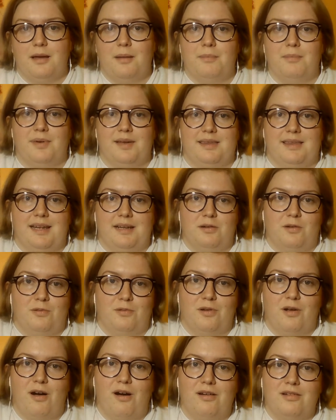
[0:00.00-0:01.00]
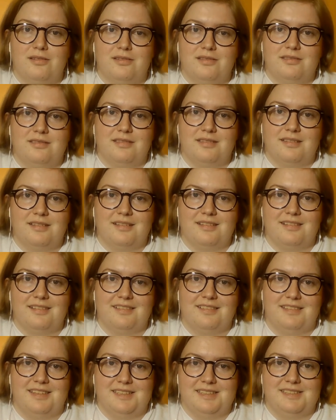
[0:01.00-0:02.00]
but they don't call
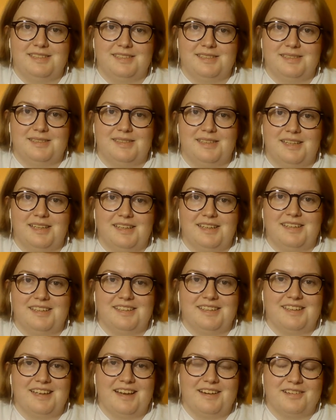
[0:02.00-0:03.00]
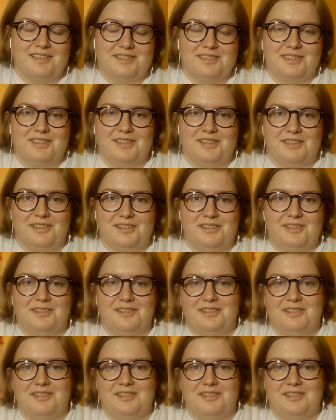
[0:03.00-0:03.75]
this character